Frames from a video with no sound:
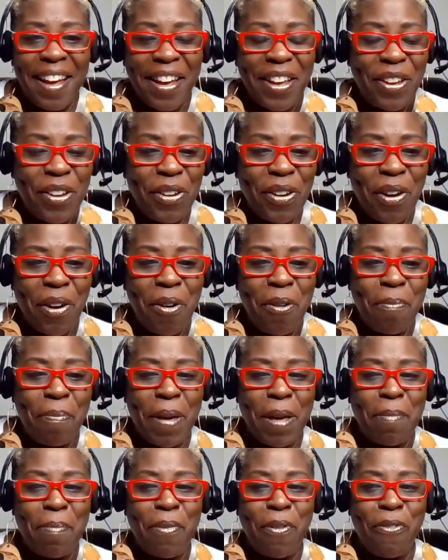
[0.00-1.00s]
you know,
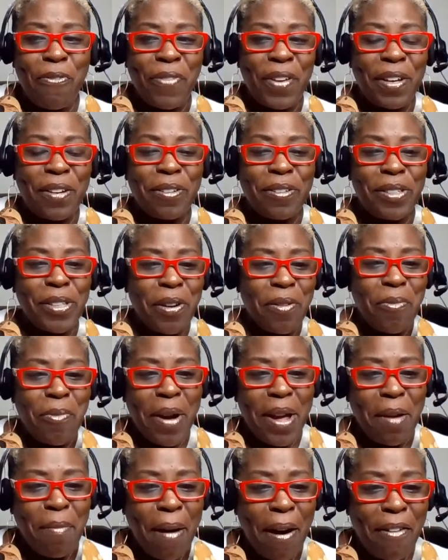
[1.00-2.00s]
people feel a certain
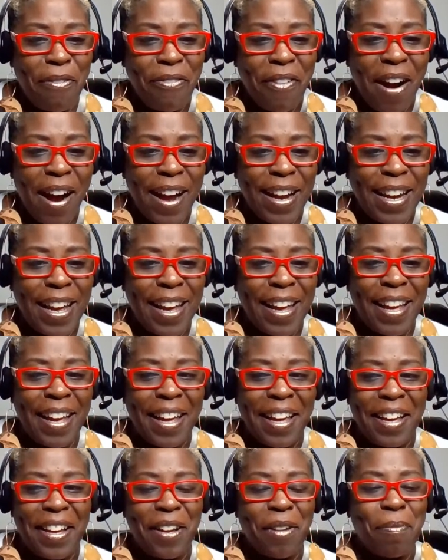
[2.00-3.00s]
way about Friday.
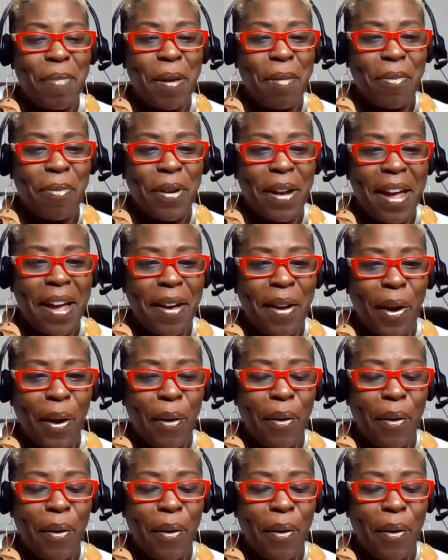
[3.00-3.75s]
People that